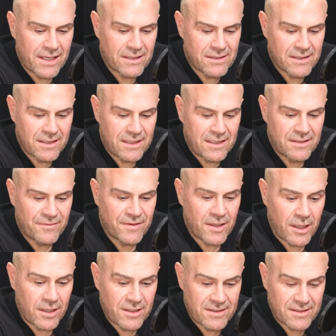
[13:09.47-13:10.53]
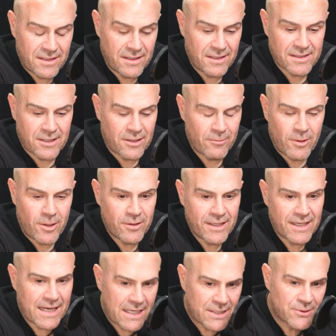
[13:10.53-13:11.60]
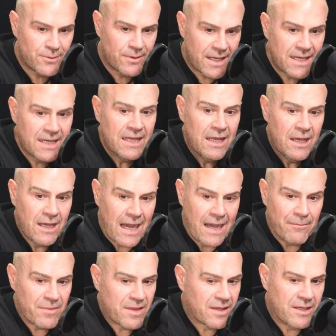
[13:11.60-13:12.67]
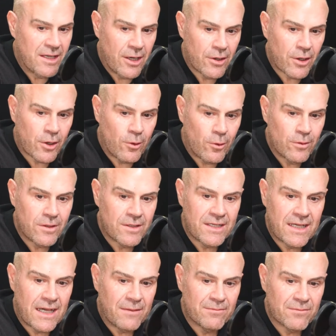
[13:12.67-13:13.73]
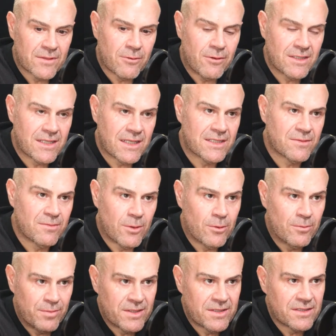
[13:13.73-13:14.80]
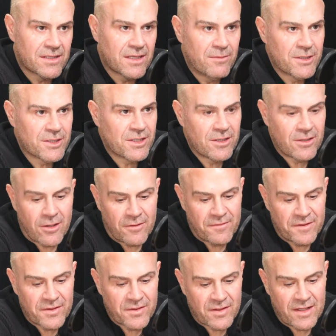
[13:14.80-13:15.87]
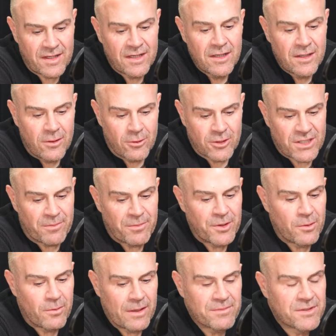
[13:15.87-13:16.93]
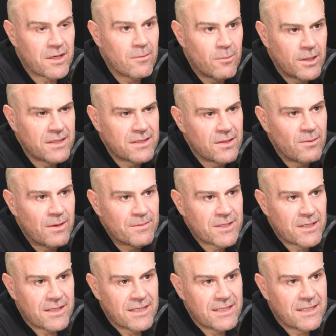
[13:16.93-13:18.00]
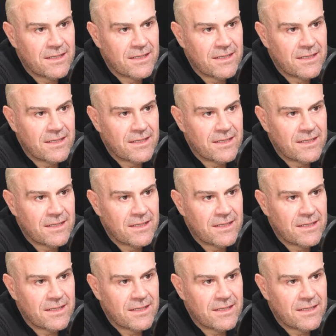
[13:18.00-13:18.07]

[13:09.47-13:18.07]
isn't it? And for the listener that's going, well, I didn't catch all that, call the Queensland Small Business Commission office or jump on the website. What is the website details?